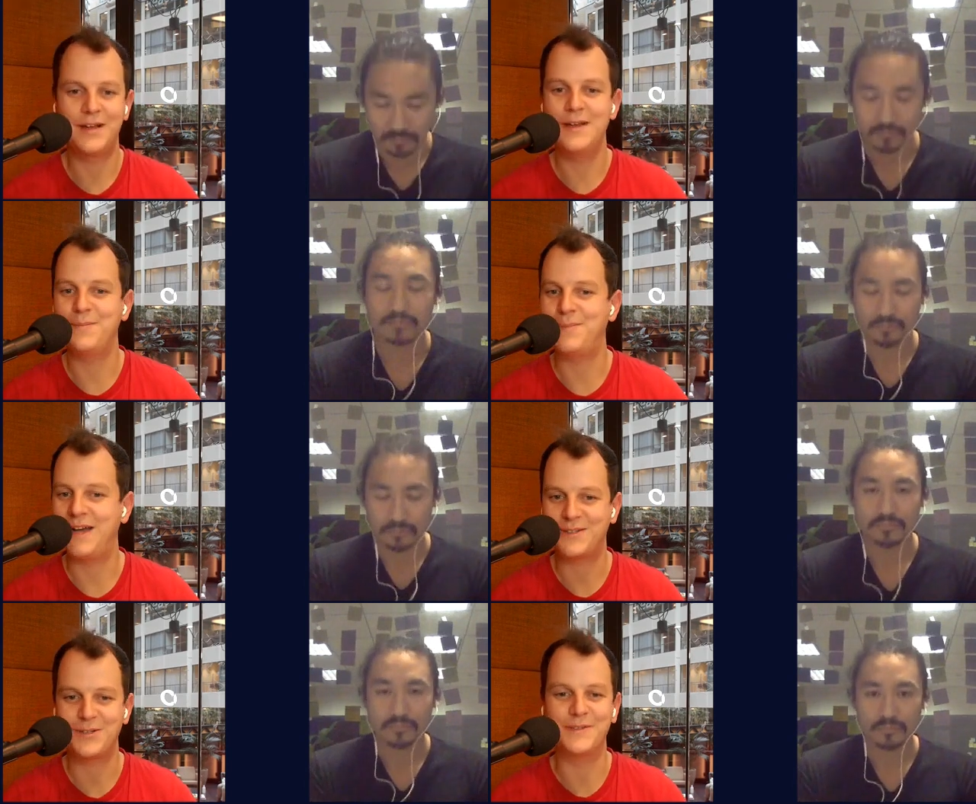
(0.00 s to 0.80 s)

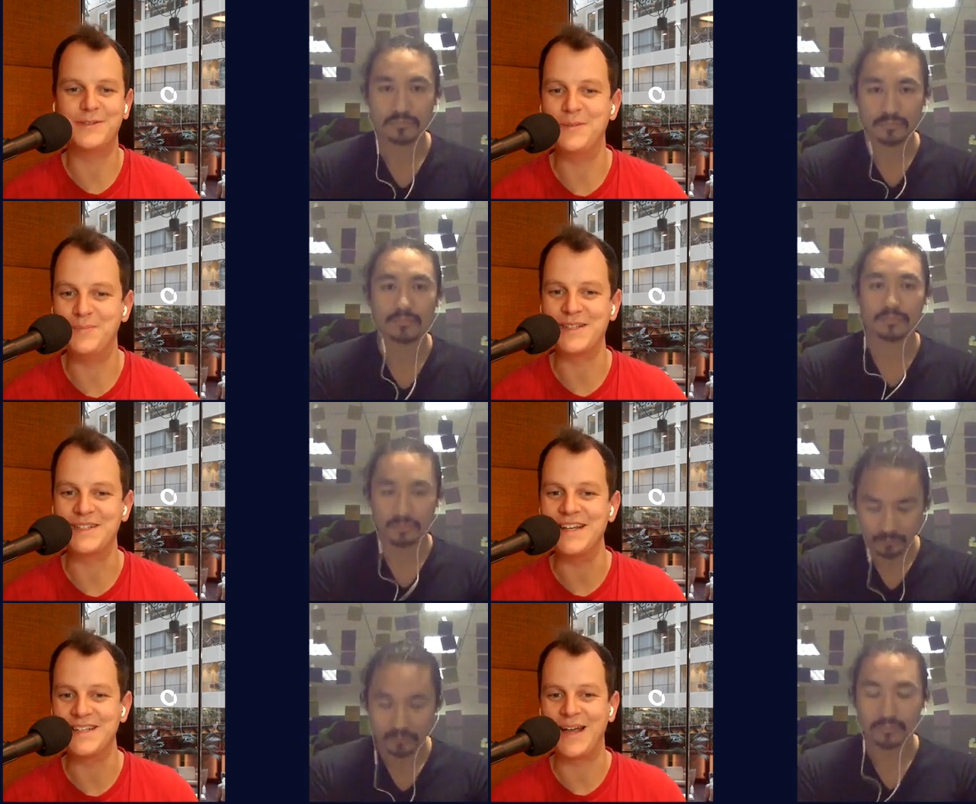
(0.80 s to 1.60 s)
Speaker 1: impact driven
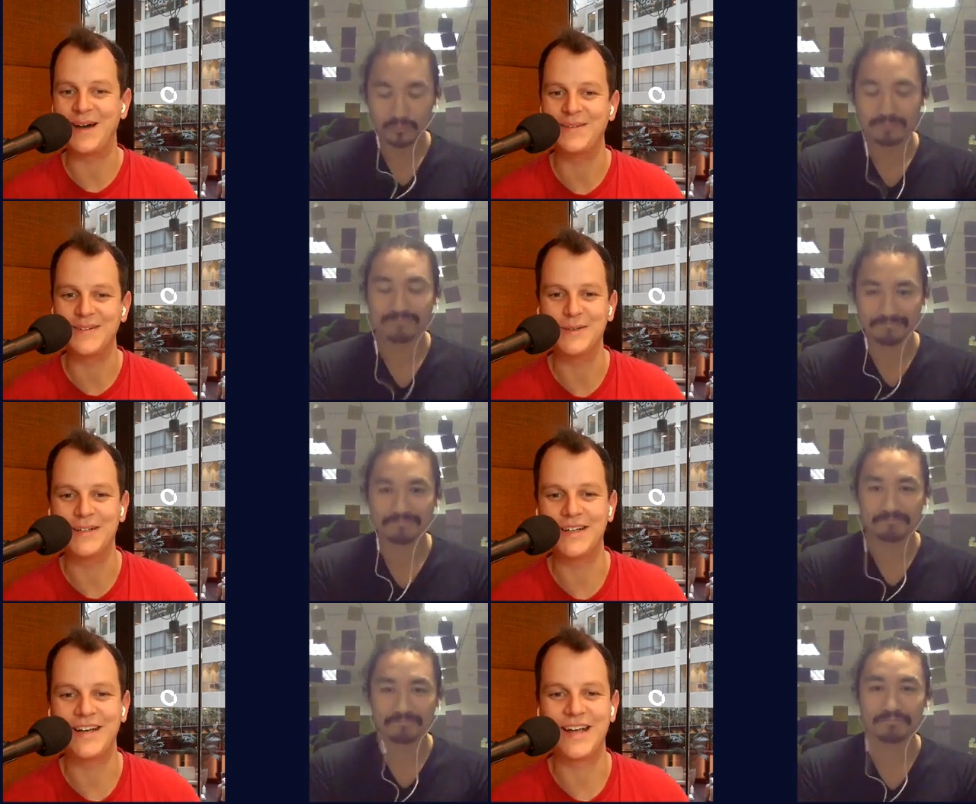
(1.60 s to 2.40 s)
business, however you
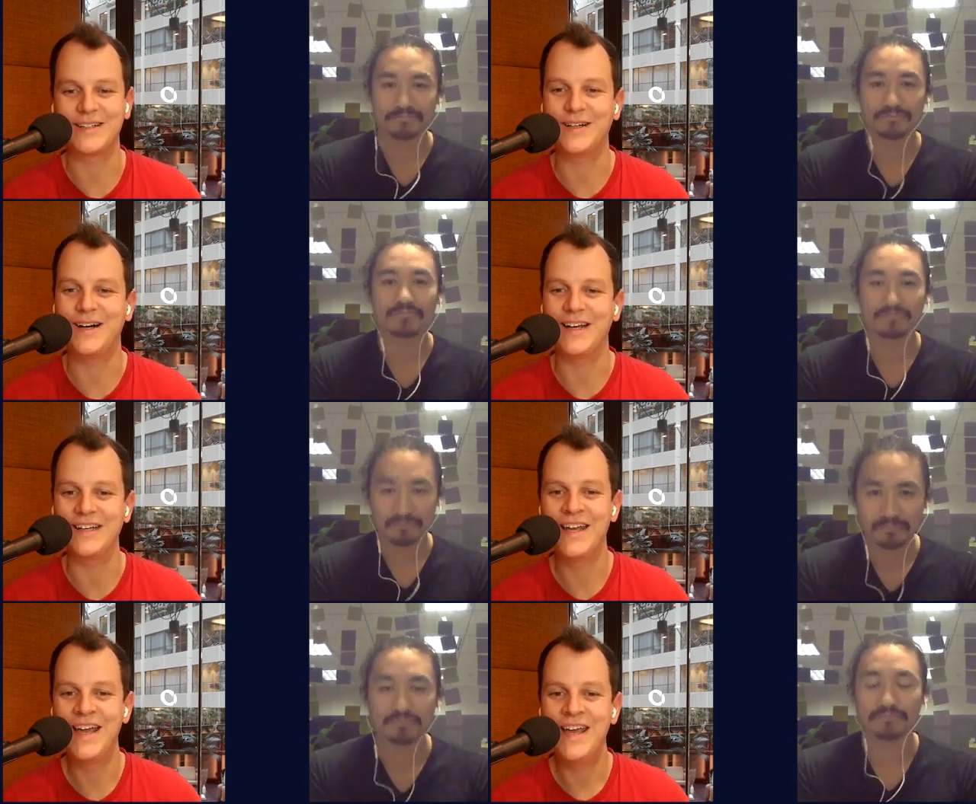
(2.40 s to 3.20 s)
would like to call
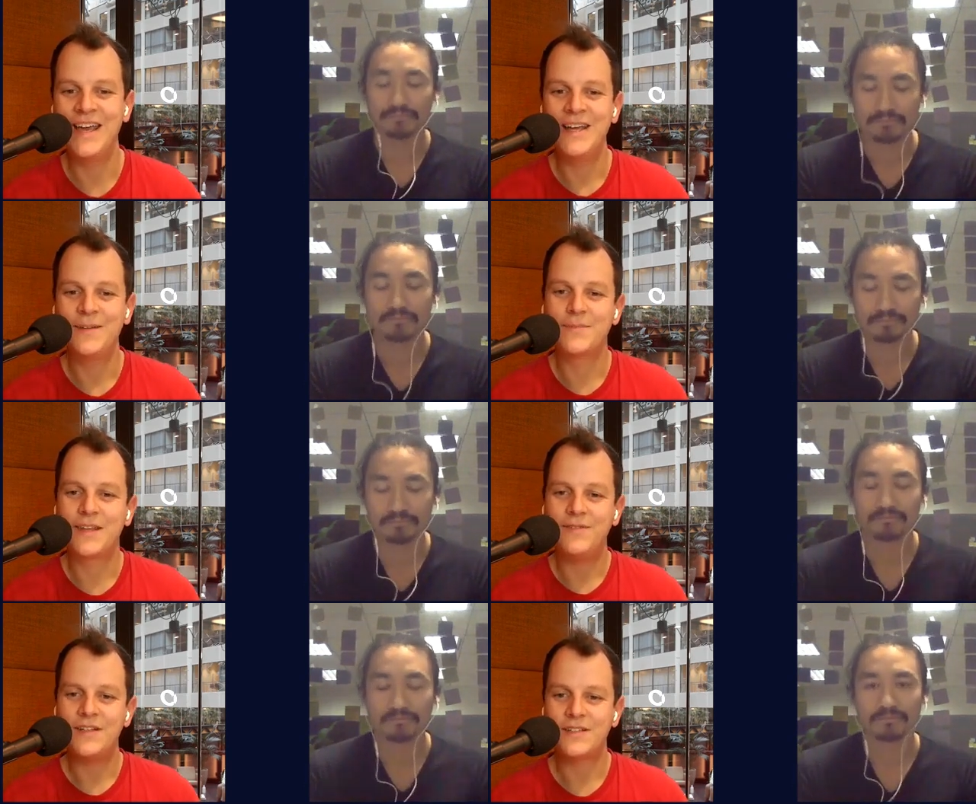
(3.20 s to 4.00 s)
it. Mm-hmm.
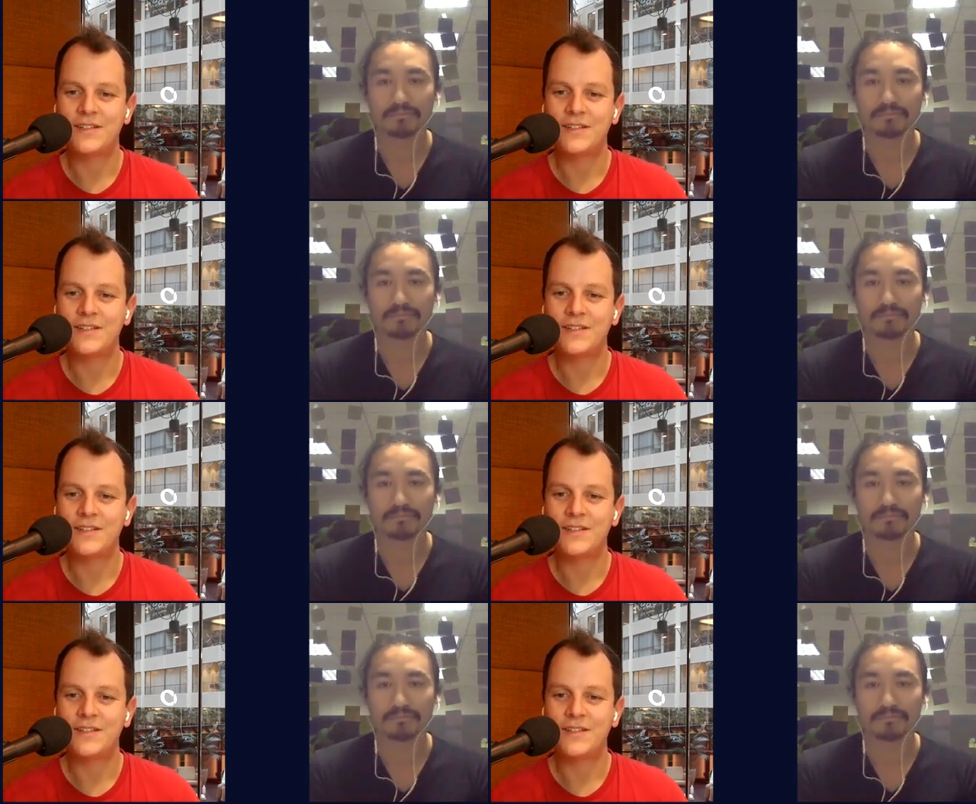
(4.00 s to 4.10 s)
Give us